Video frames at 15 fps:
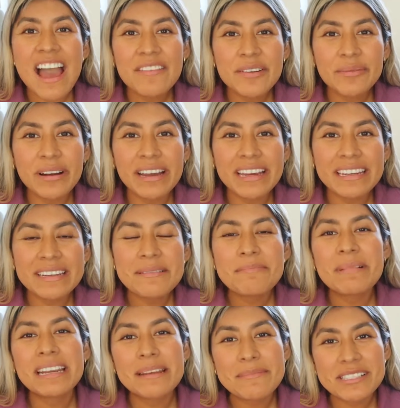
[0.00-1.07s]
everyone,
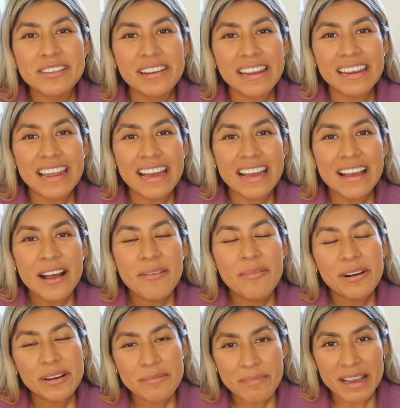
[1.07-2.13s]
my name is Lorena.
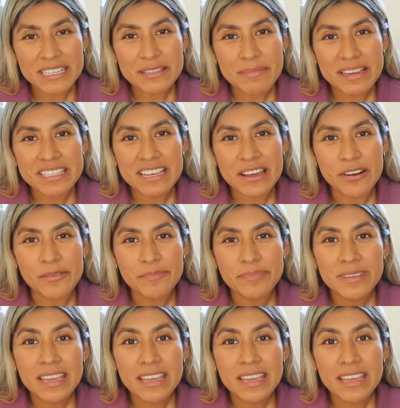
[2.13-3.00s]
Welcome back to my channel.